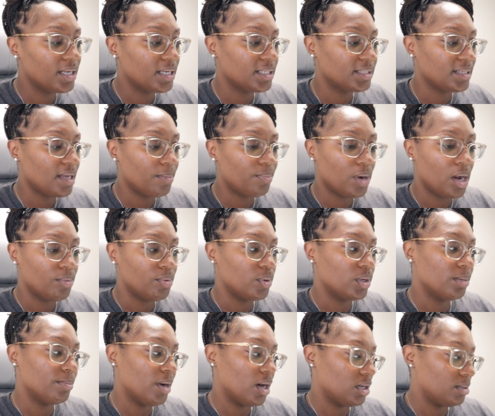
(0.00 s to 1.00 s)
because I probably would
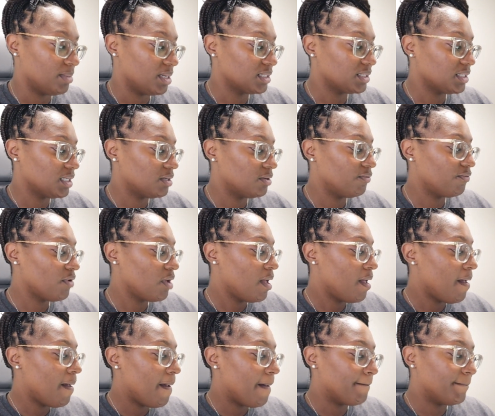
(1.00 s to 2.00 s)
have bought it myself,
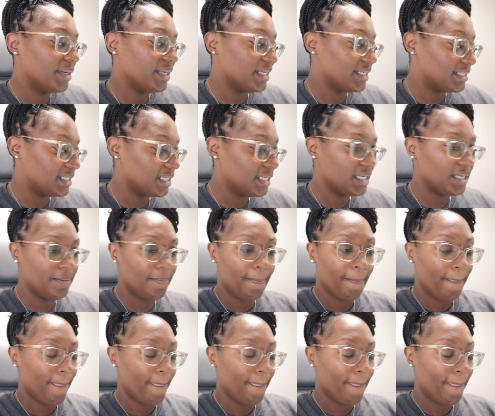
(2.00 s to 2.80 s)
but it didn't.